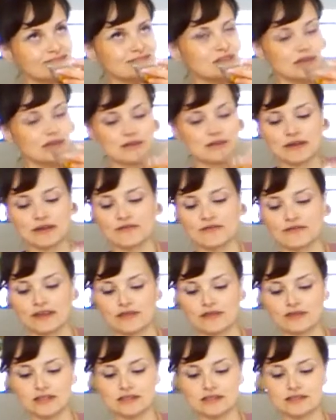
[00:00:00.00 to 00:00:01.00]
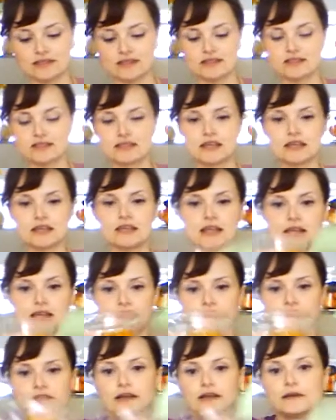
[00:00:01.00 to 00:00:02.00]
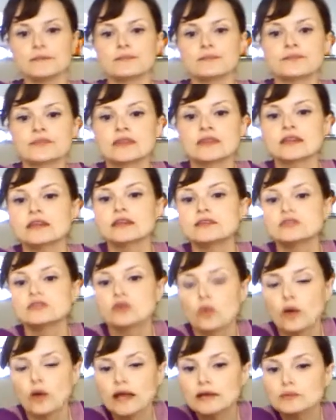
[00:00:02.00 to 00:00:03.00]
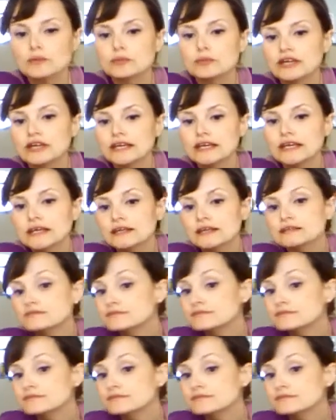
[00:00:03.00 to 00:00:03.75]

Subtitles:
of my favorites, it's calendula. It's quite pretty.